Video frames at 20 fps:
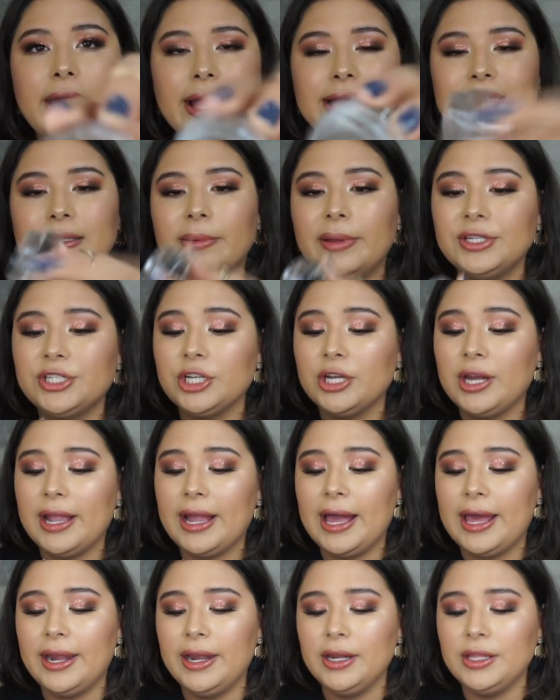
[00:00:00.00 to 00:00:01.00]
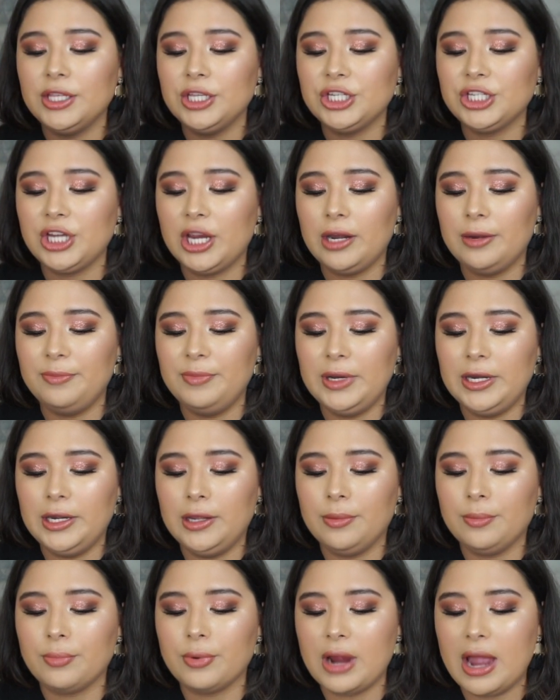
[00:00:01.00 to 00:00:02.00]
As I mentioned, I got it in the shade
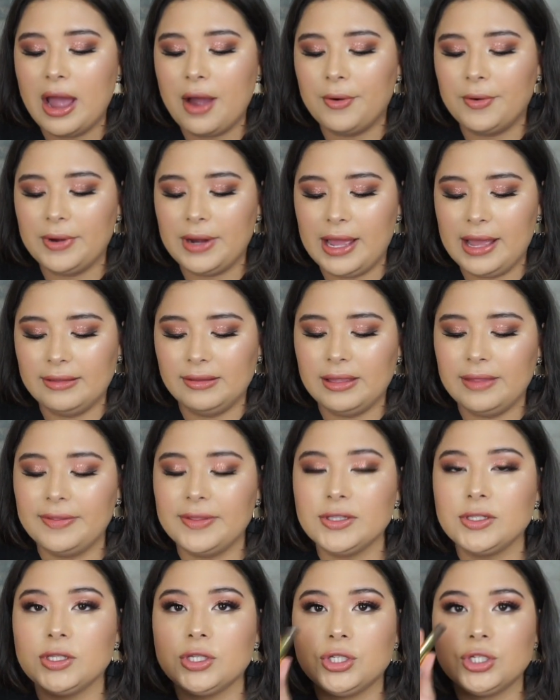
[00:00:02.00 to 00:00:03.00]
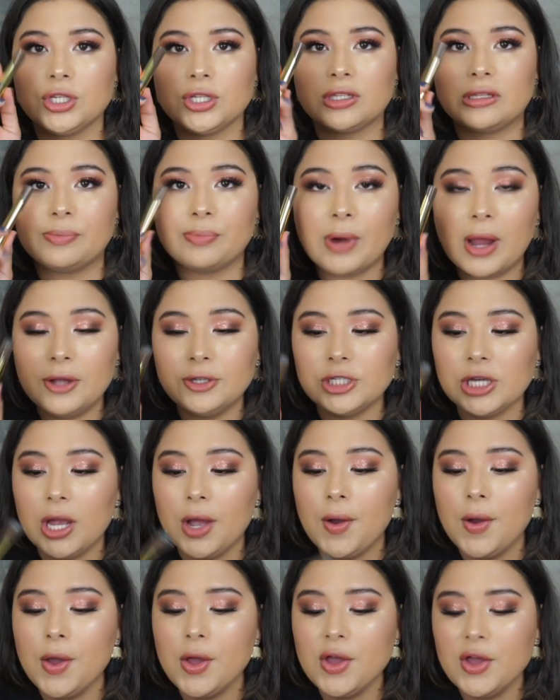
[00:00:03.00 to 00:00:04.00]
medium brown, and then this is just a brow
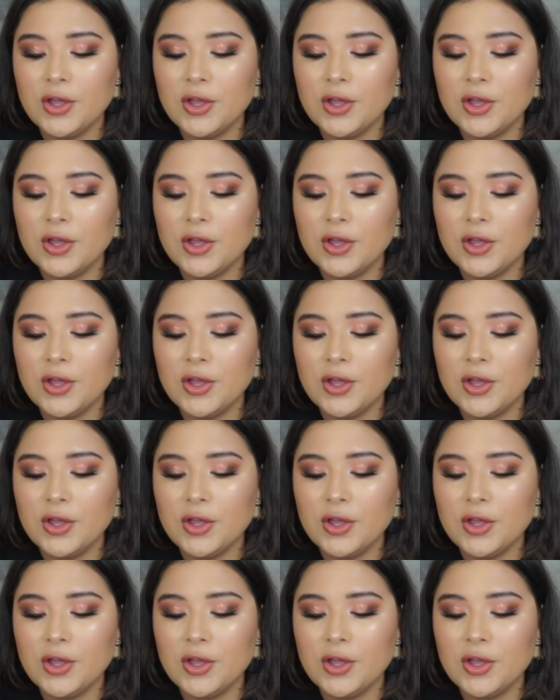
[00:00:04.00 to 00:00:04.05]
gel.